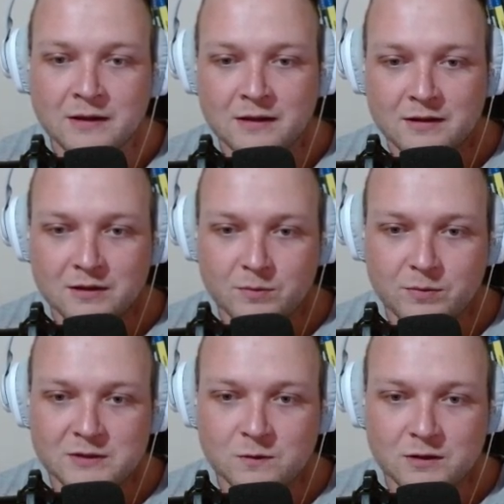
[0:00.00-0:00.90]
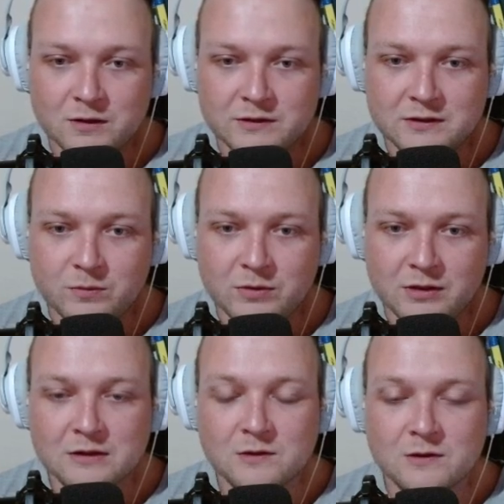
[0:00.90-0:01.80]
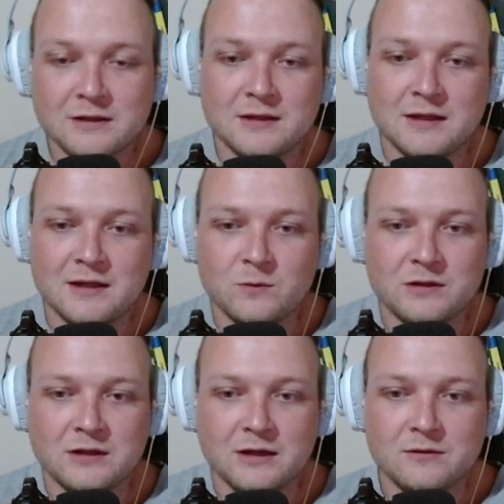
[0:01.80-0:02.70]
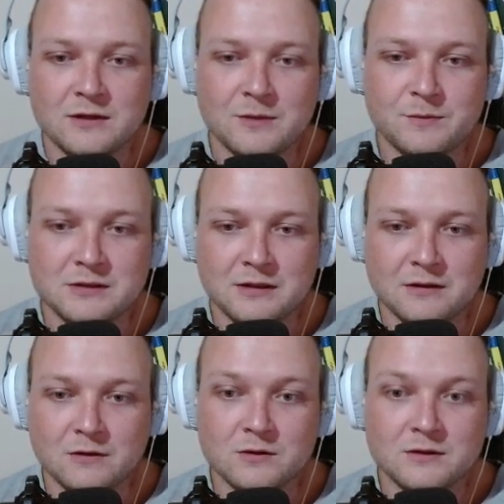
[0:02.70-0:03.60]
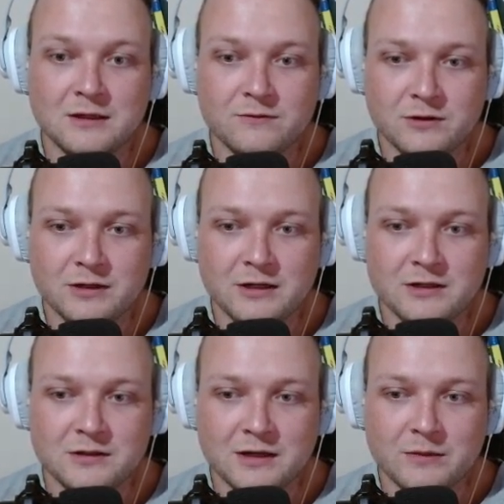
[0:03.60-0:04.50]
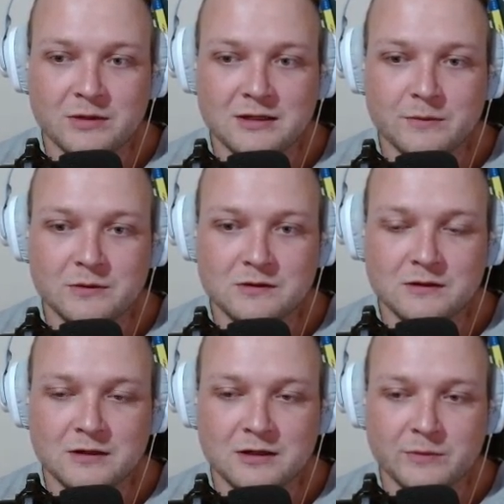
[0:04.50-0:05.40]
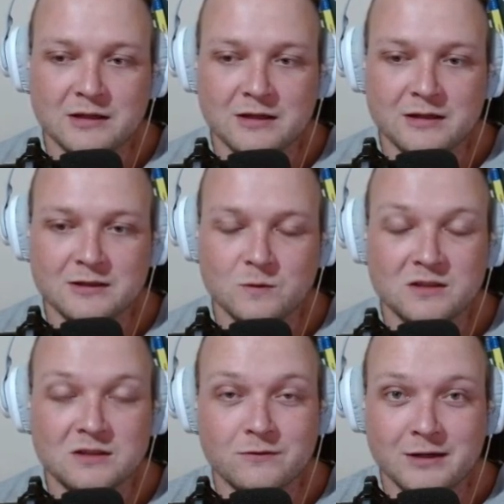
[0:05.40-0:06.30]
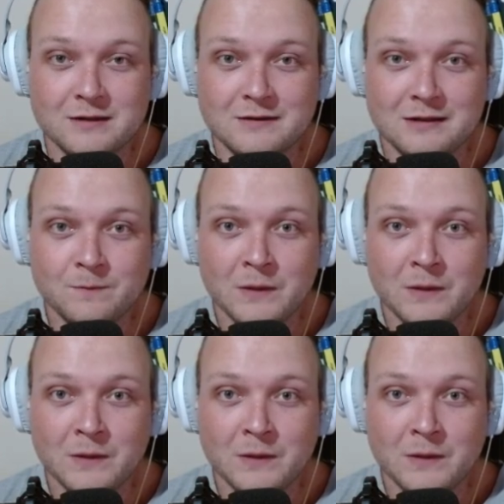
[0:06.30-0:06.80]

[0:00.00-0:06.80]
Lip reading: The best one obviously being Korlek there, when you gain 10% or 10 Fury each time he damages an enemy and he hits with his Frenzy.